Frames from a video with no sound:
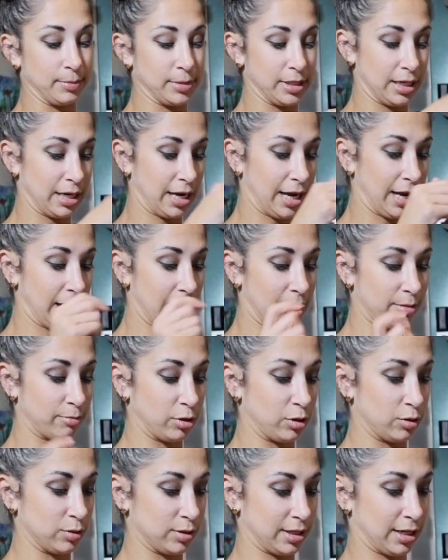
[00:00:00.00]
Today I'm
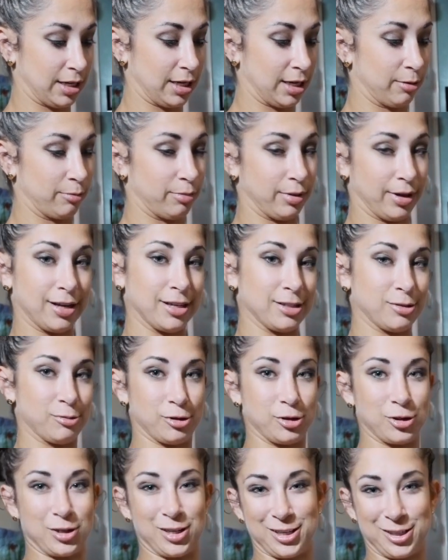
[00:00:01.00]
using, because
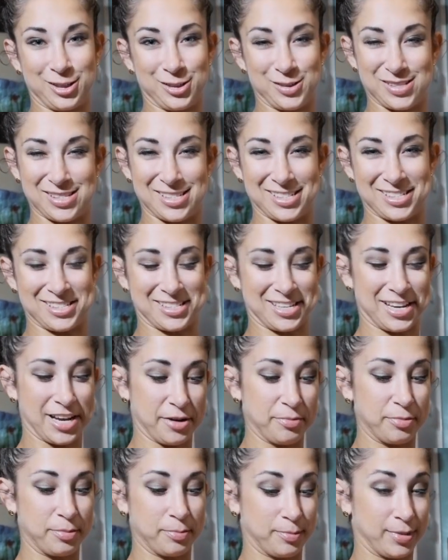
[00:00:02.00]
we're trying to use things
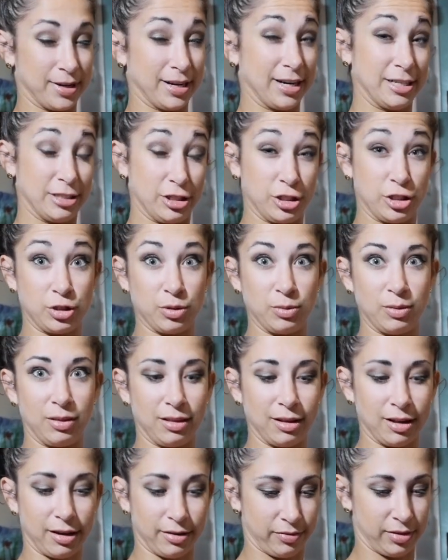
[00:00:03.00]
up, but I do
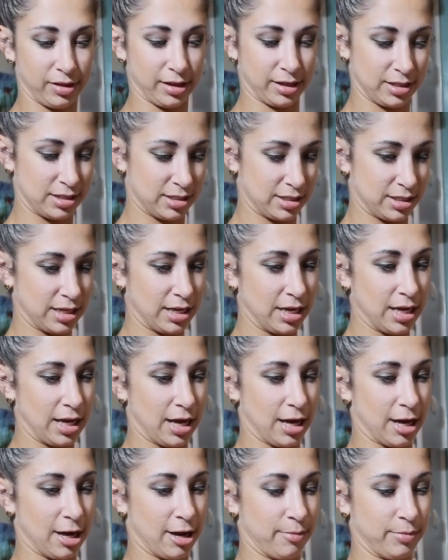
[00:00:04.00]
love this.
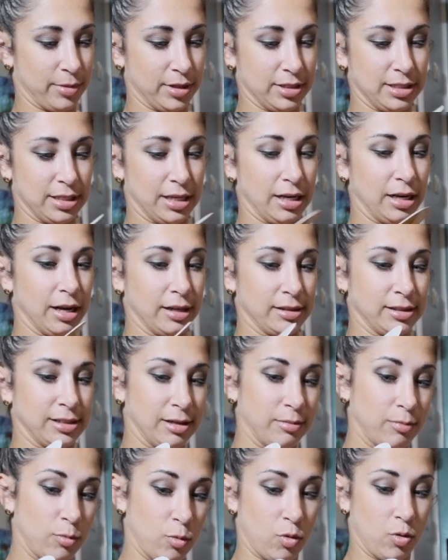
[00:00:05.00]
This is a
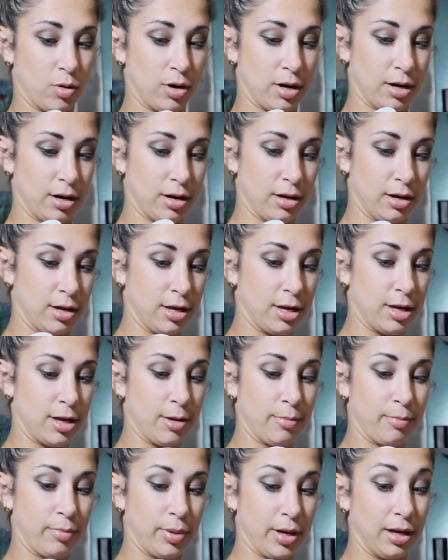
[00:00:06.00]
Nuts and More
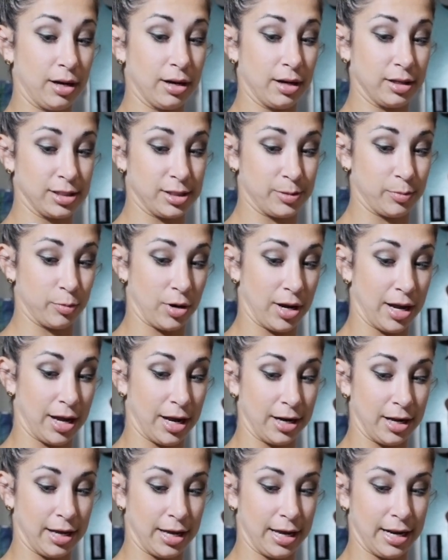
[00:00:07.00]
peanut
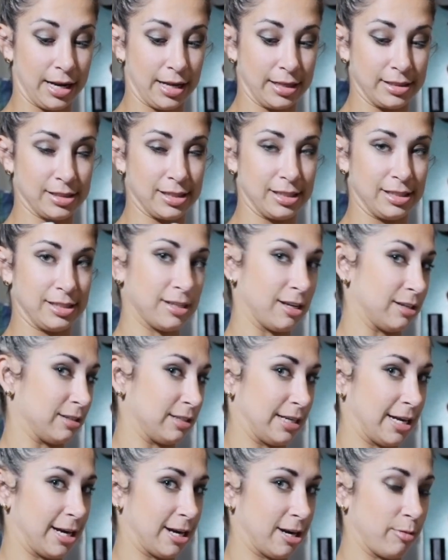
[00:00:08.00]
spread, and it's the
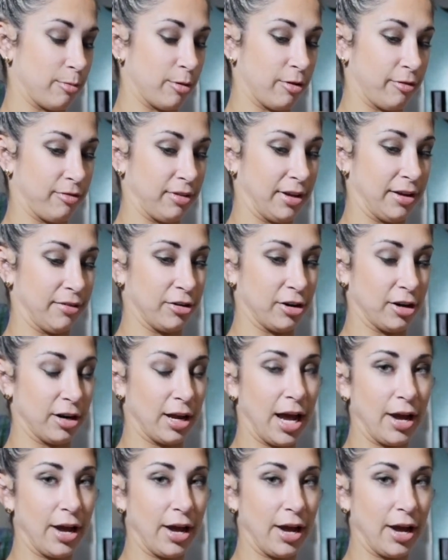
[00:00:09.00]
salted caramel flavor.